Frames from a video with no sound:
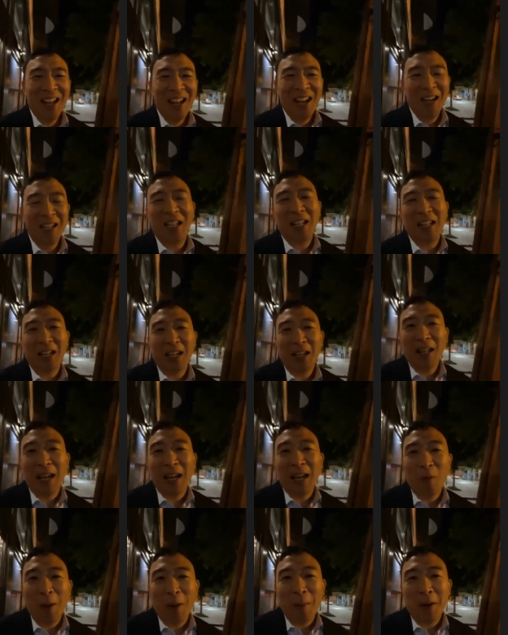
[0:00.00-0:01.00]
I think a
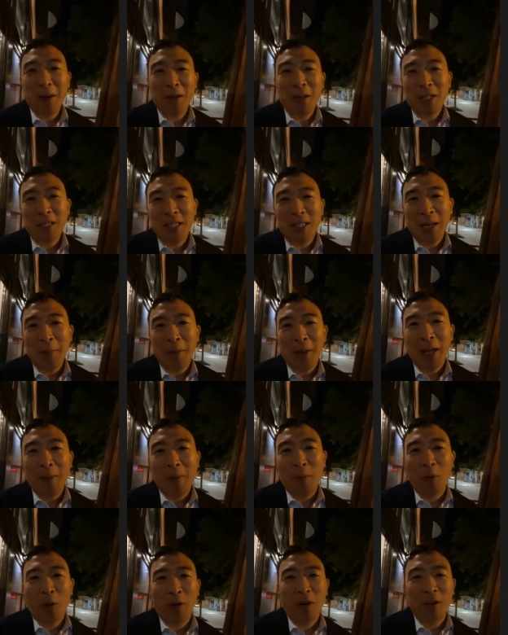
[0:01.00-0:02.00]
lot of women just seem a
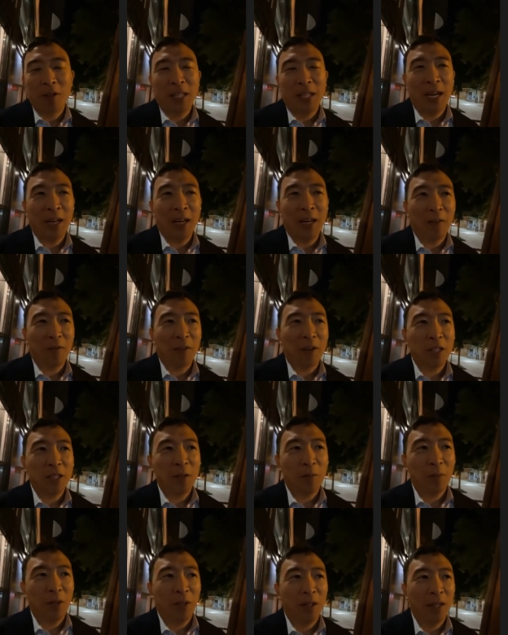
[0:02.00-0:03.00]
lot more sane and
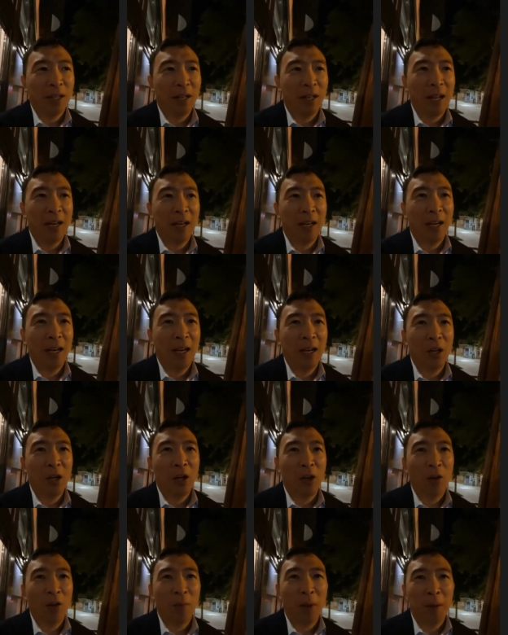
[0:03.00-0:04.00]
reasonable. And then,
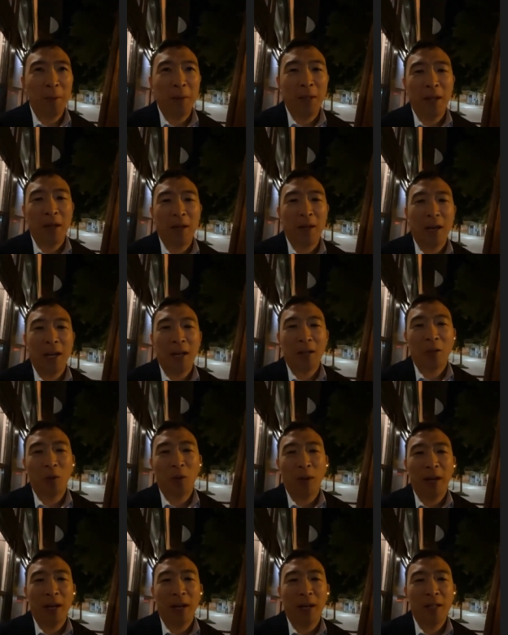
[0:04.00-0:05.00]
maybe they're not
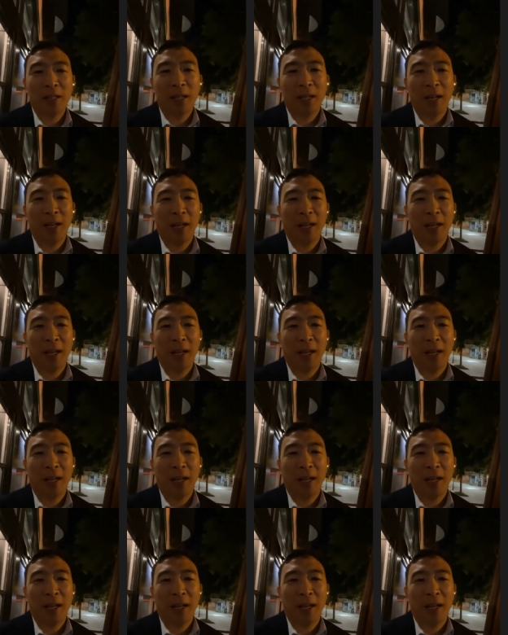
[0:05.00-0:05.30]
quite as,